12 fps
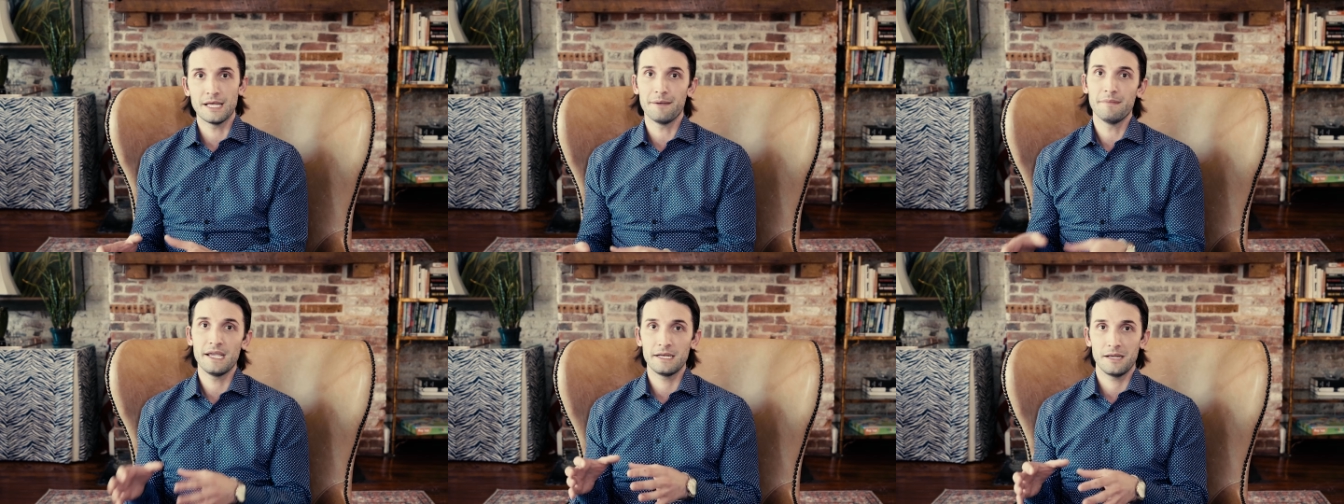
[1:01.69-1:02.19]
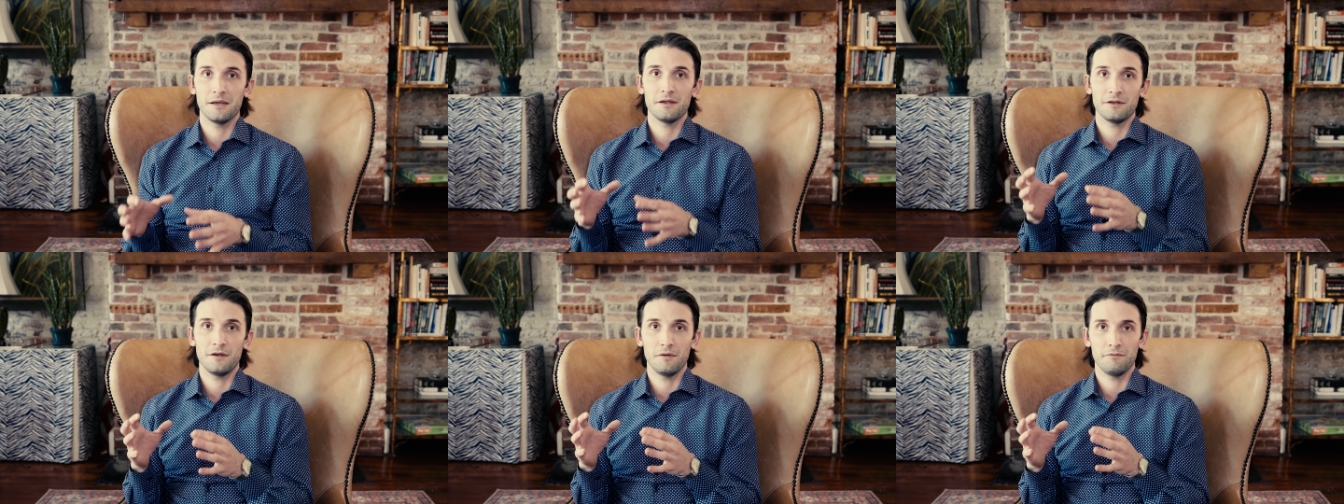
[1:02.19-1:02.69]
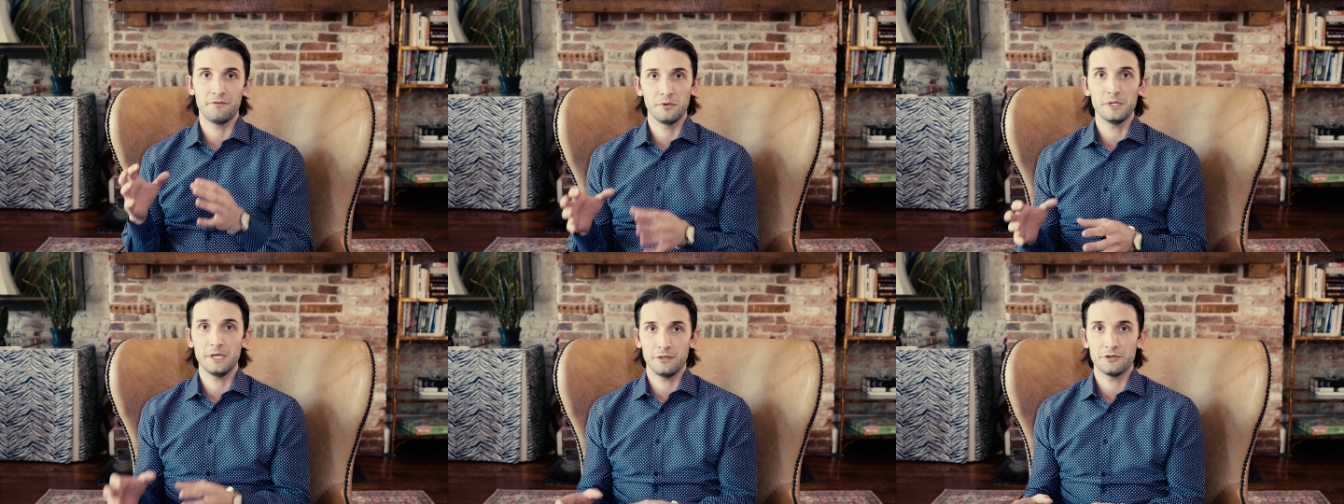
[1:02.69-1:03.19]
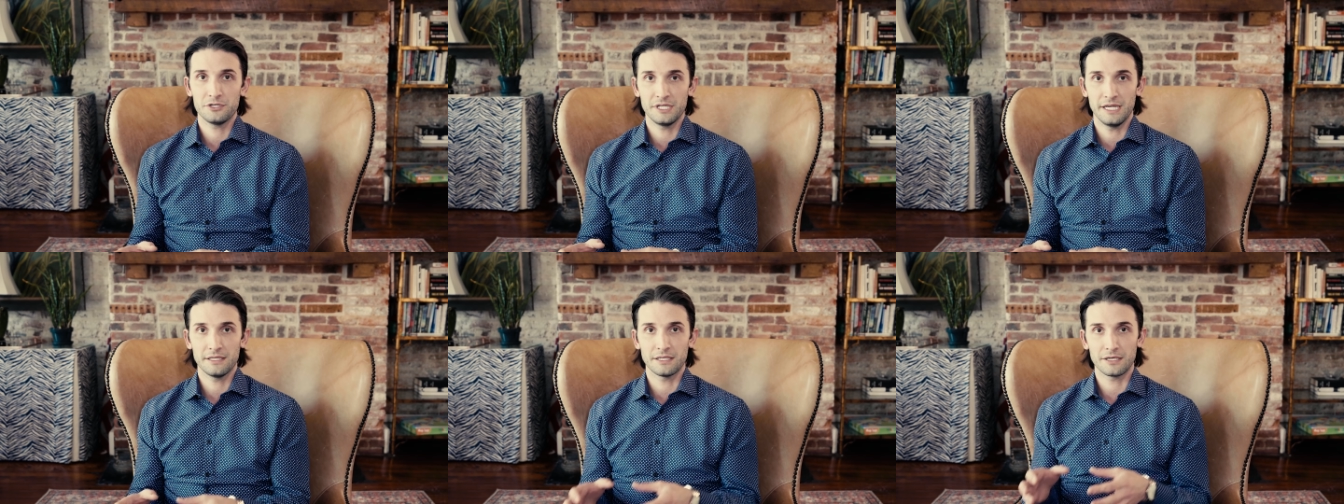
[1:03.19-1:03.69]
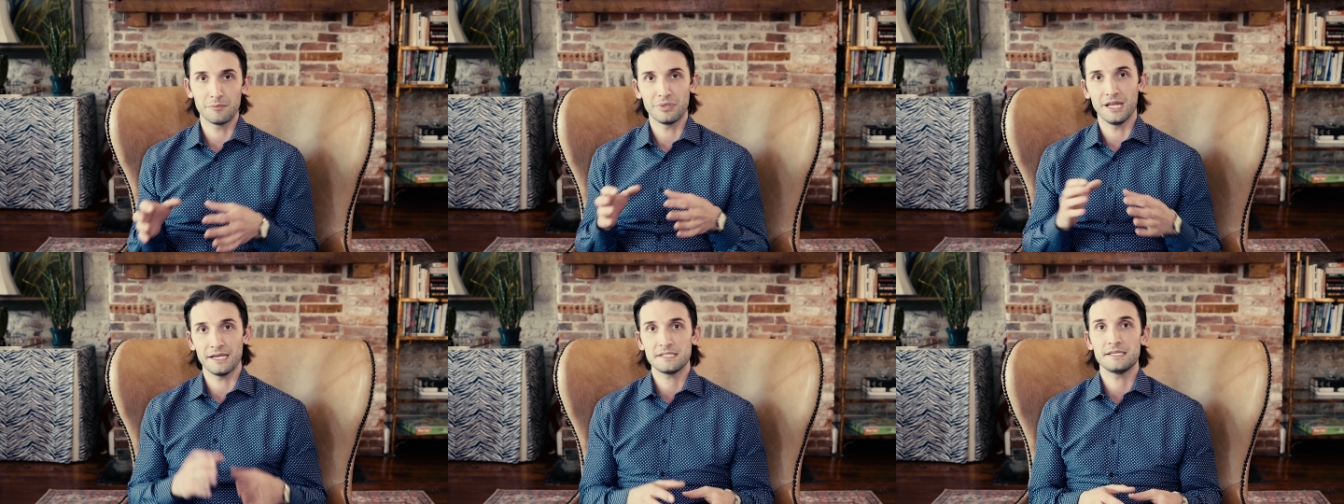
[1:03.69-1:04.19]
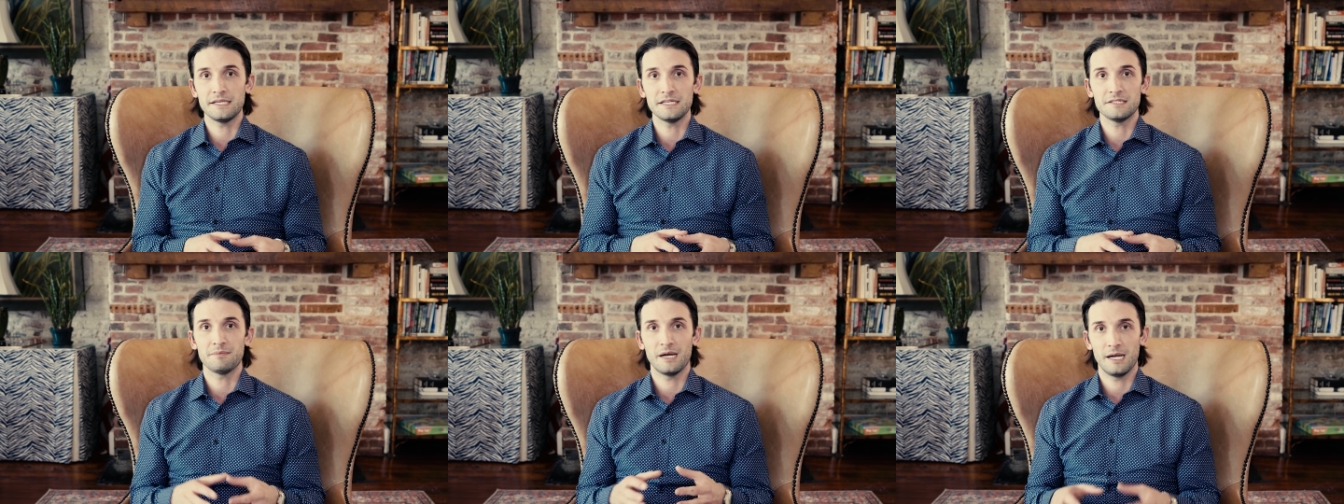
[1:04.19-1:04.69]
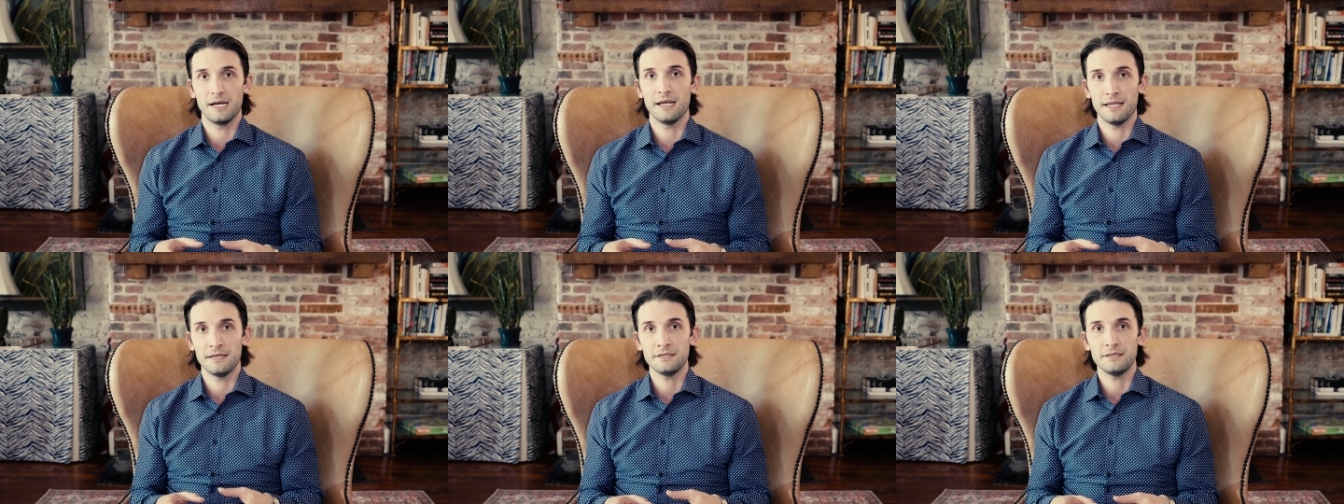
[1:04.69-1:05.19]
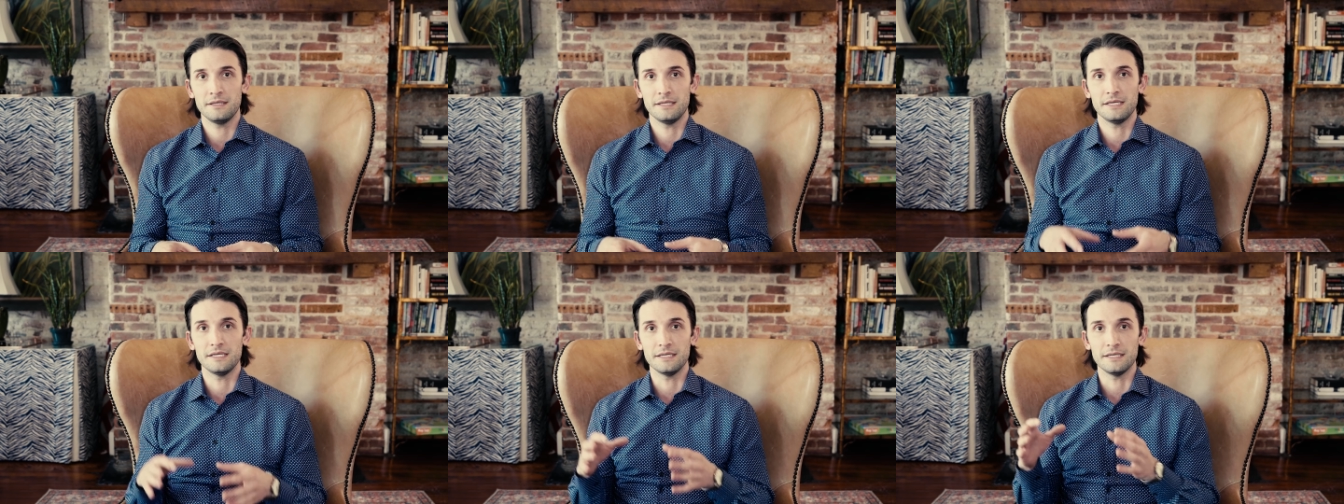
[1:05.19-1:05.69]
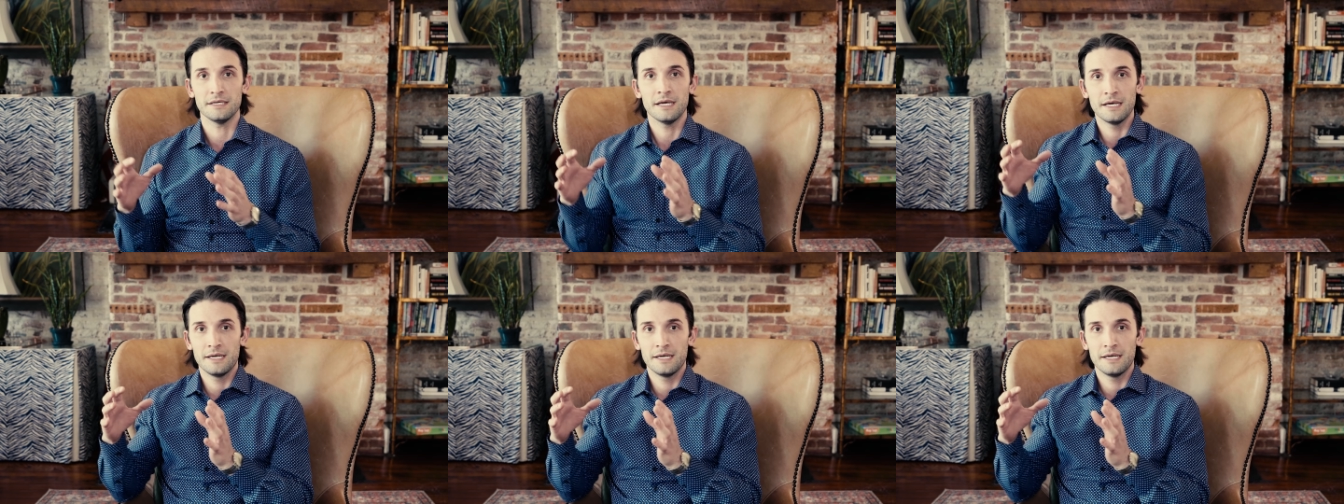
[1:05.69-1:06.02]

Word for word: that may not fully understand the complexities behind the